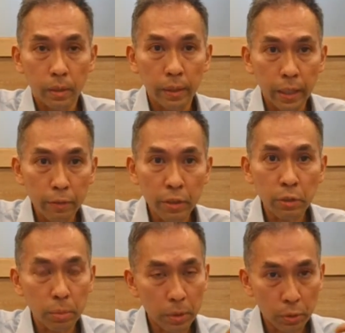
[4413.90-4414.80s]
The
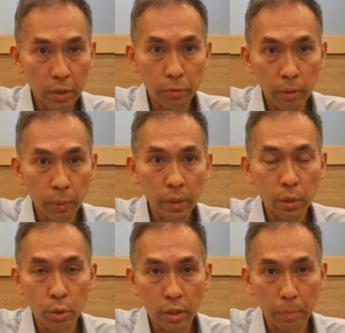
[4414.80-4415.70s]
IVF should be straightforward.
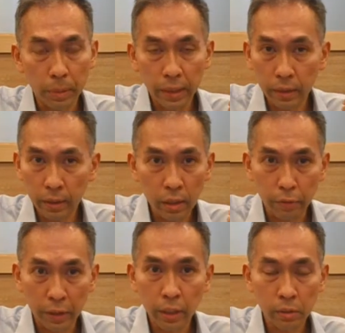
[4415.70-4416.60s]
You should have plenty
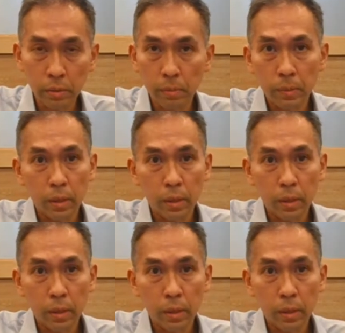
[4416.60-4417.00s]
of eggs.